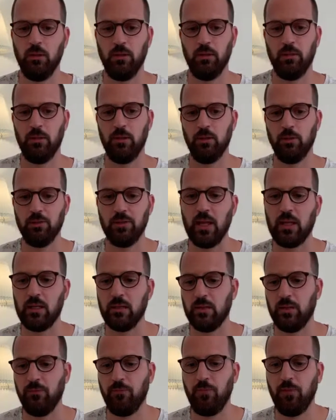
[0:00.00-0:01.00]
you know,
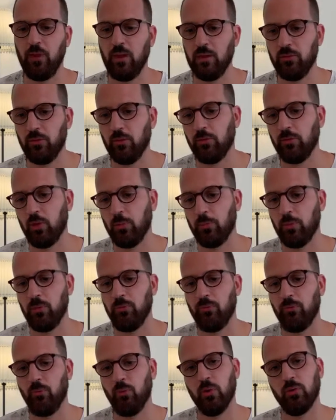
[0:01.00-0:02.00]
negative things on top
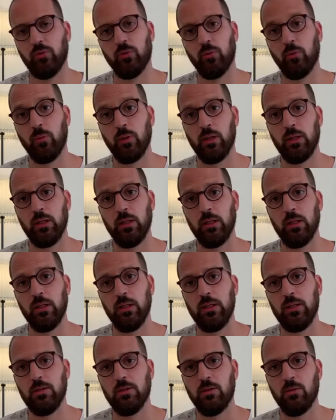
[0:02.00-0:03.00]
of what's already
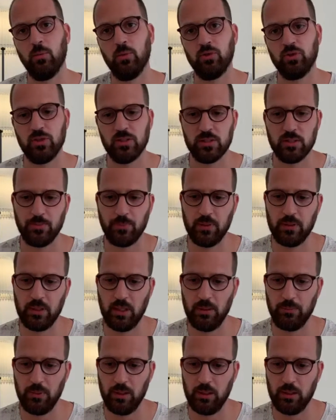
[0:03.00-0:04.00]
here, which is a
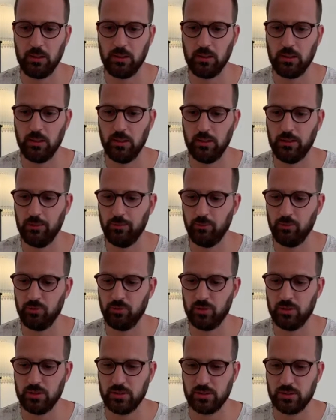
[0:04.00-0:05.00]
pandemic,
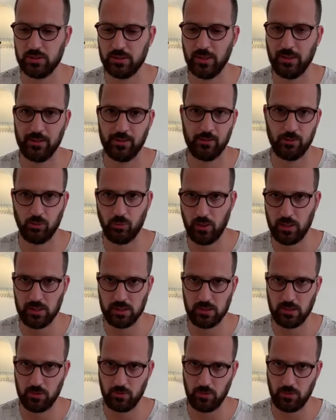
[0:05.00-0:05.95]
which is like crazy